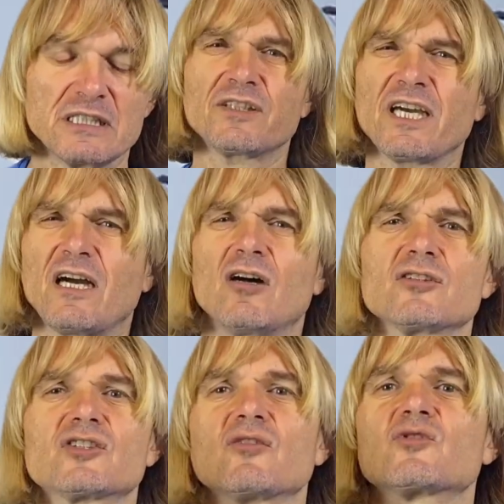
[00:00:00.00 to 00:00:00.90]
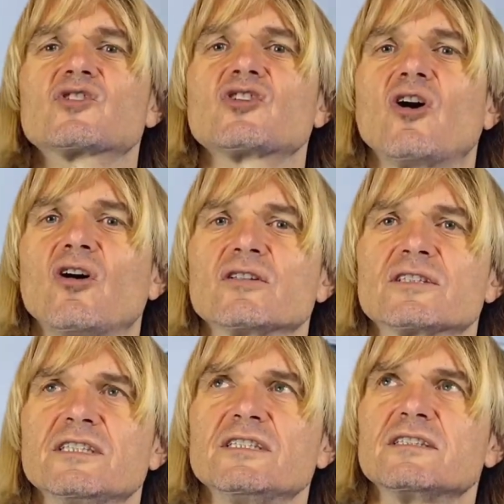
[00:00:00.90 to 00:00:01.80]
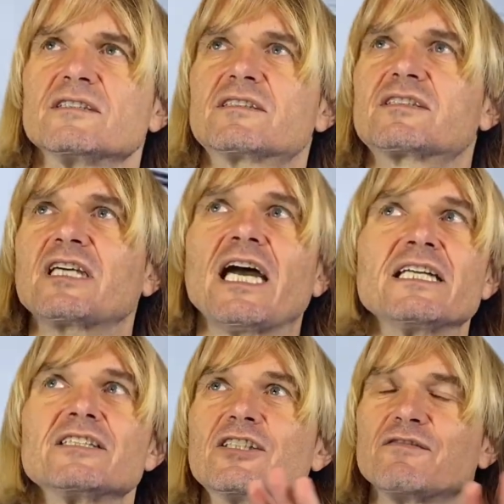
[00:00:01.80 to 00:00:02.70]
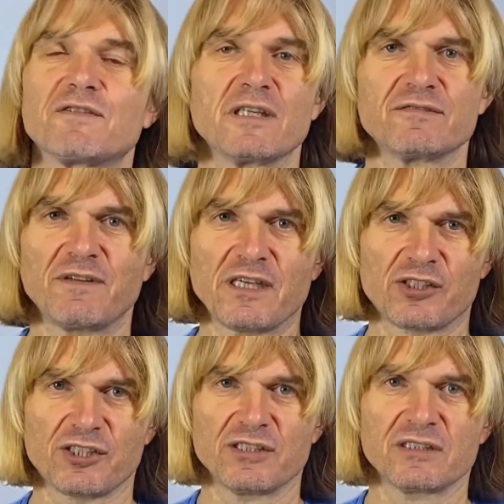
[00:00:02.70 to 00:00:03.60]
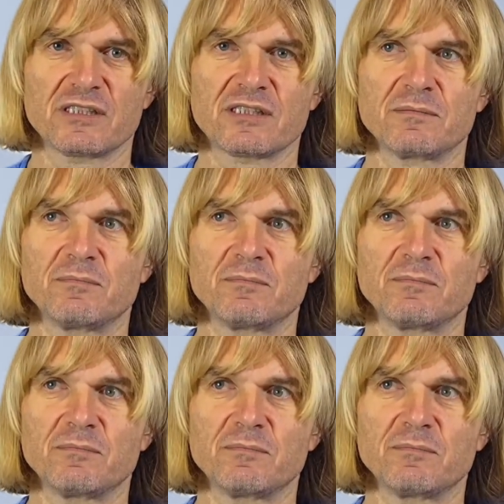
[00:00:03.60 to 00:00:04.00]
They are also sold in 10 different versions,